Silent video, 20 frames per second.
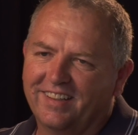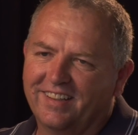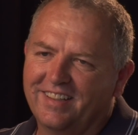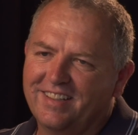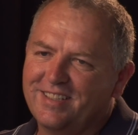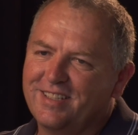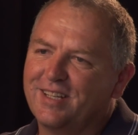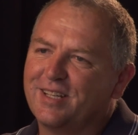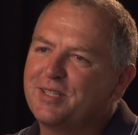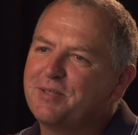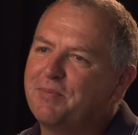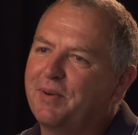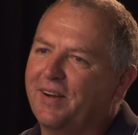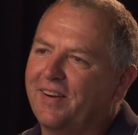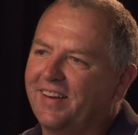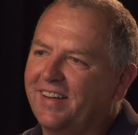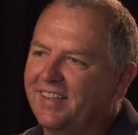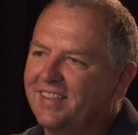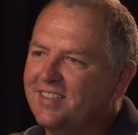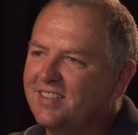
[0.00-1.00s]
an
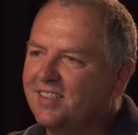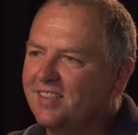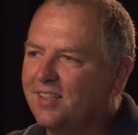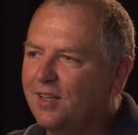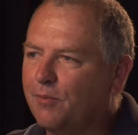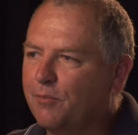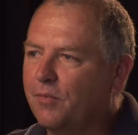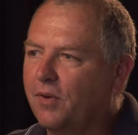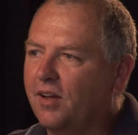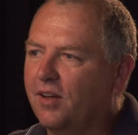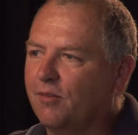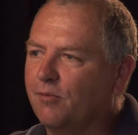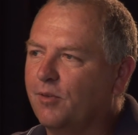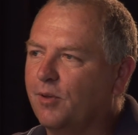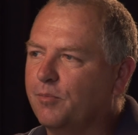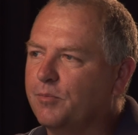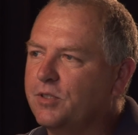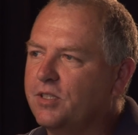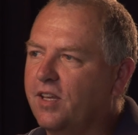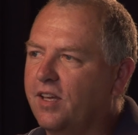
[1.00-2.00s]
experience.
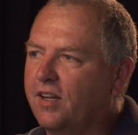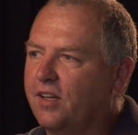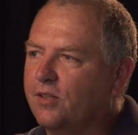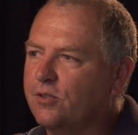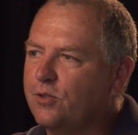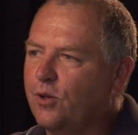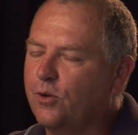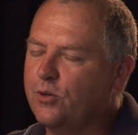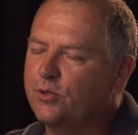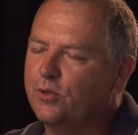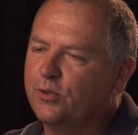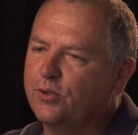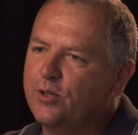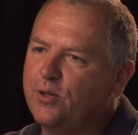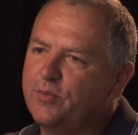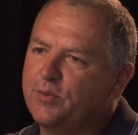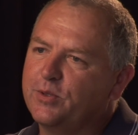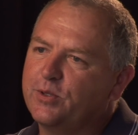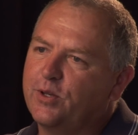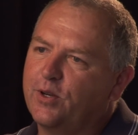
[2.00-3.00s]
I'm studying social and
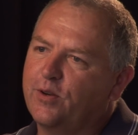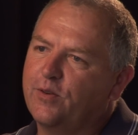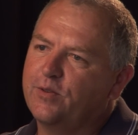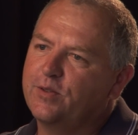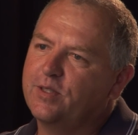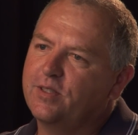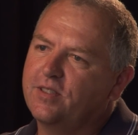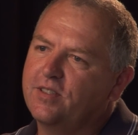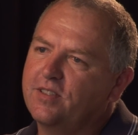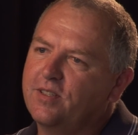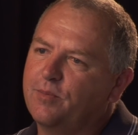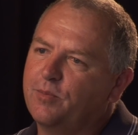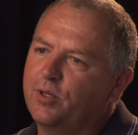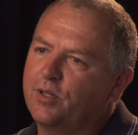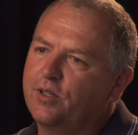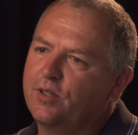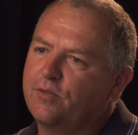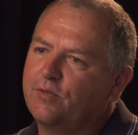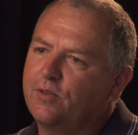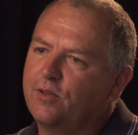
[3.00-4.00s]
human services. I'm
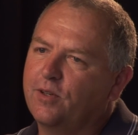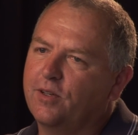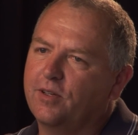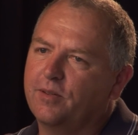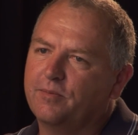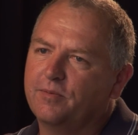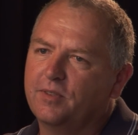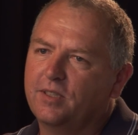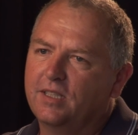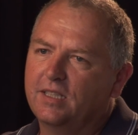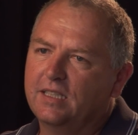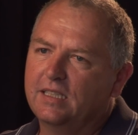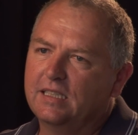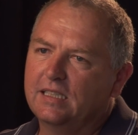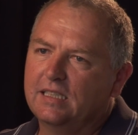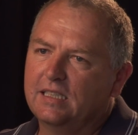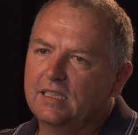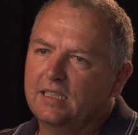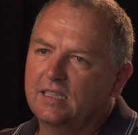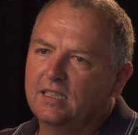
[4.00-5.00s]
looking for
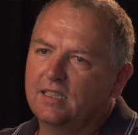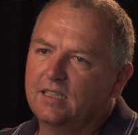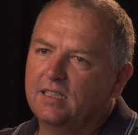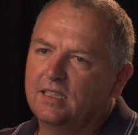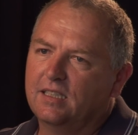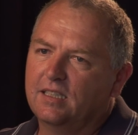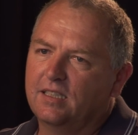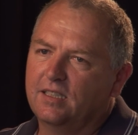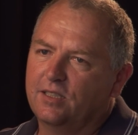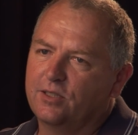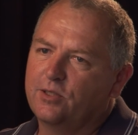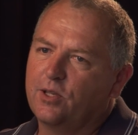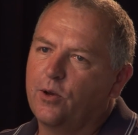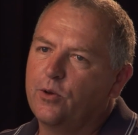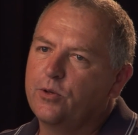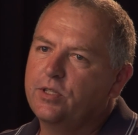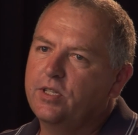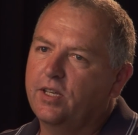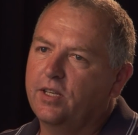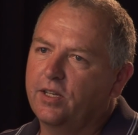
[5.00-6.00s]
an
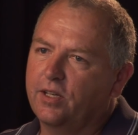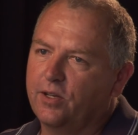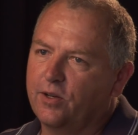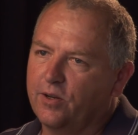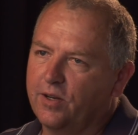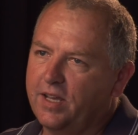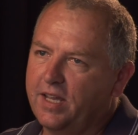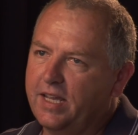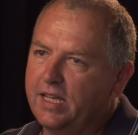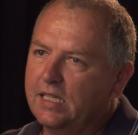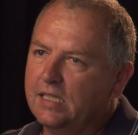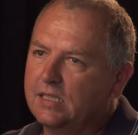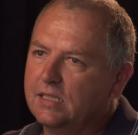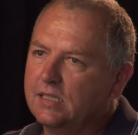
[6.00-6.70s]
associate degree.